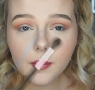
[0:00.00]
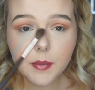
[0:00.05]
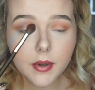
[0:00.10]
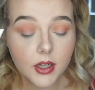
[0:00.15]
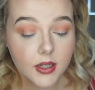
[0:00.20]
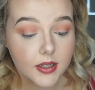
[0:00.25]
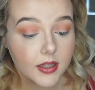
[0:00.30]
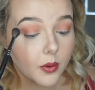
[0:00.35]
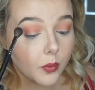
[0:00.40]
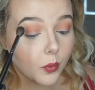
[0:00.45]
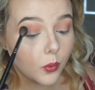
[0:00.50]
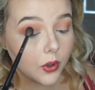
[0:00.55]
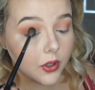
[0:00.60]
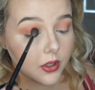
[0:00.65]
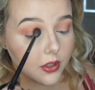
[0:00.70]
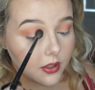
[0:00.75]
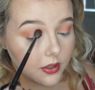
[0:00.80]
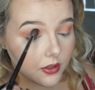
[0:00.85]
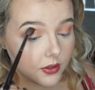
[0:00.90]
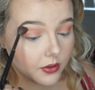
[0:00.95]
because I
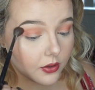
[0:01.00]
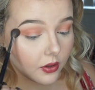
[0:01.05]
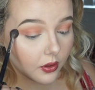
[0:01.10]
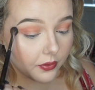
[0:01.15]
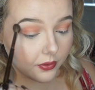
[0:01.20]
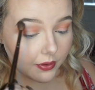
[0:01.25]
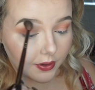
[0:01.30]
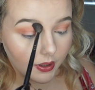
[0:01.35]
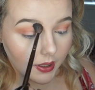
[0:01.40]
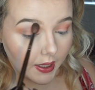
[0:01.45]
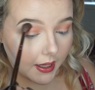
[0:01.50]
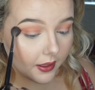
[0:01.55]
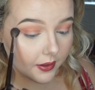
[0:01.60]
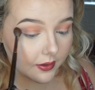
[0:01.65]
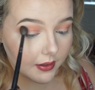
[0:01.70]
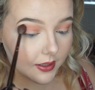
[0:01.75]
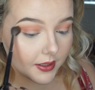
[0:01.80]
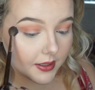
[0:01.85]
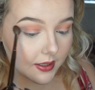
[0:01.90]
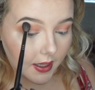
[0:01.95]
want to soften
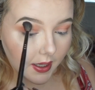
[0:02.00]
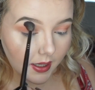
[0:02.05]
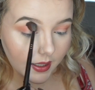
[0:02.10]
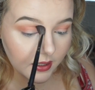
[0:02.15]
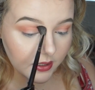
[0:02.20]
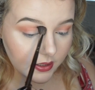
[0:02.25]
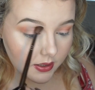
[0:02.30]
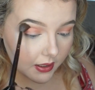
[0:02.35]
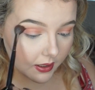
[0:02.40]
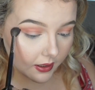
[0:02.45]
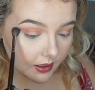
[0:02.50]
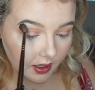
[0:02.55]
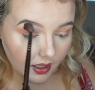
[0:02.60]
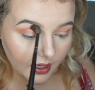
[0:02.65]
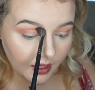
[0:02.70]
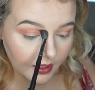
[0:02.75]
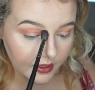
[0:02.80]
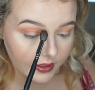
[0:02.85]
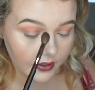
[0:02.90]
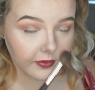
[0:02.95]
out this edge and
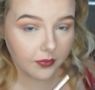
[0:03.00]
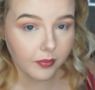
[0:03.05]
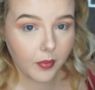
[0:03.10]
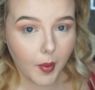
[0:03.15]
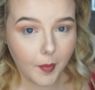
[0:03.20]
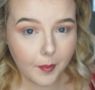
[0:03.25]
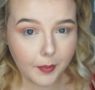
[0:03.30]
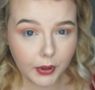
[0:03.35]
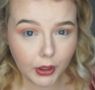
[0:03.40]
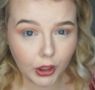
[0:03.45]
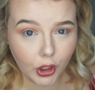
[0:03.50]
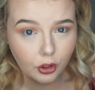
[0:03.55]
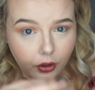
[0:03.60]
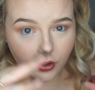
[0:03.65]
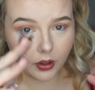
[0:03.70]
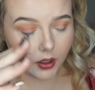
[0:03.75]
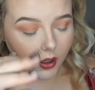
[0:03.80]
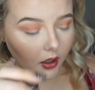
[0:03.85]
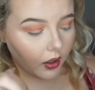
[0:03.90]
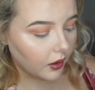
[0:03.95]
kind of
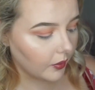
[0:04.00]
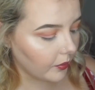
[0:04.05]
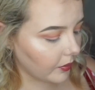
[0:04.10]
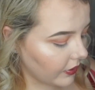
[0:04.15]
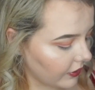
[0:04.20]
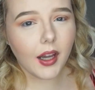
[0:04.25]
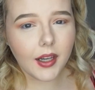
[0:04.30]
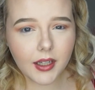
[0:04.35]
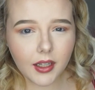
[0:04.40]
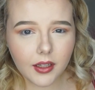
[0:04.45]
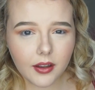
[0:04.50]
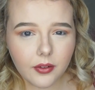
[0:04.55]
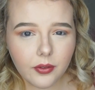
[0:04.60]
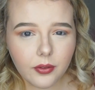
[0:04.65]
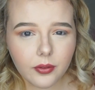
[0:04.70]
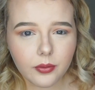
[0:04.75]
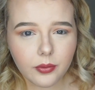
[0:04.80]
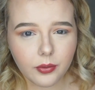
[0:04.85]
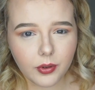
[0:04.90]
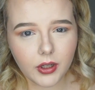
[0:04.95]
blur it up.
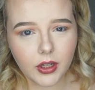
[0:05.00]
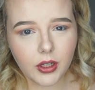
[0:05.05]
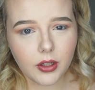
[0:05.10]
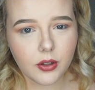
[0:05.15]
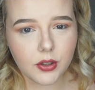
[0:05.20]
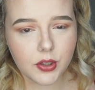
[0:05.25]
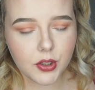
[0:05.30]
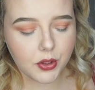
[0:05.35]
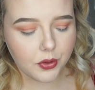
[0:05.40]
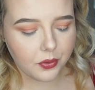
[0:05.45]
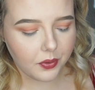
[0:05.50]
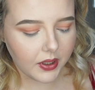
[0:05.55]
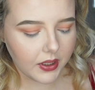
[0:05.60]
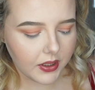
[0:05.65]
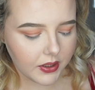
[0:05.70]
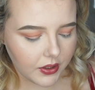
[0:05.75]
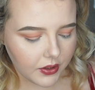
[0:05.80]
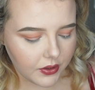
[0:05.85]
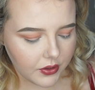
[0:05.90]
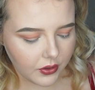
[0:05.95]
Another really good
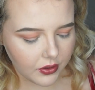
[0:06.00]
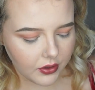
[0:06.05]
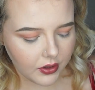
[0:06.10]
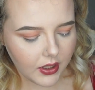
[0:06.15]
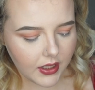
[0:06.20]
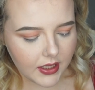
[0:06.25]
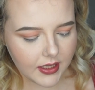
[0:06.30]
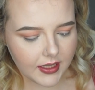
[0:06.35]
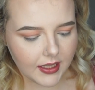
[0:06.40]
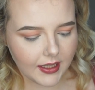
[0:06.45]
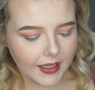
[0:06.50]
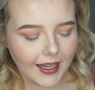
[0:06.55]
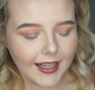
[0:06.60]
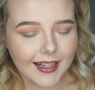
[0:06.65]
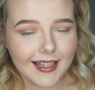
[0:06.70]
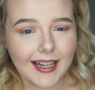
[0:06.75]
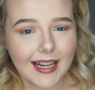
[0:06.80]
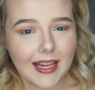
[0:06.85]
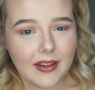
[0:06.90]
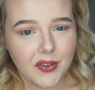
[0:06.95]
trick to do is to
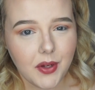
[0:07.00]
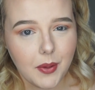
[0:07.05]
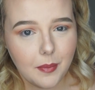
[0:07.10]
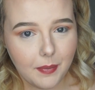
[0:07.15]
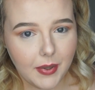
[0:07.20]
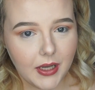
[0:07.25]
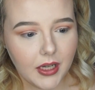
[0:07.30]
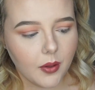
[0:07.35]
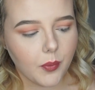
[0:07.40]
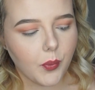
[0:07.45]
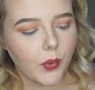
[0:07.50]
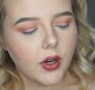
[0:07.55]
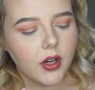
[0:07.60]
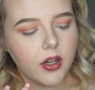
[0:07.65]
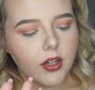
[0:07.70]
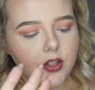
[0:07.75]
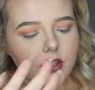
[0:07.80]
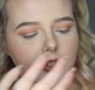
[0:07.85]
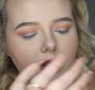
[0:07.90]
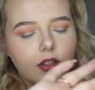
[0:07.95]
get an even bigger
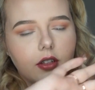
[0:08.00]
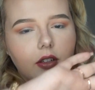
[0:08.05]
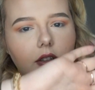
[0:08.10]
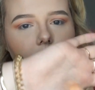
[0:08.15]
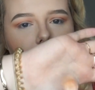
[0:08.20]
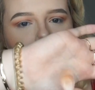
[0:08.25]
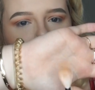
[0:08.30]
brush.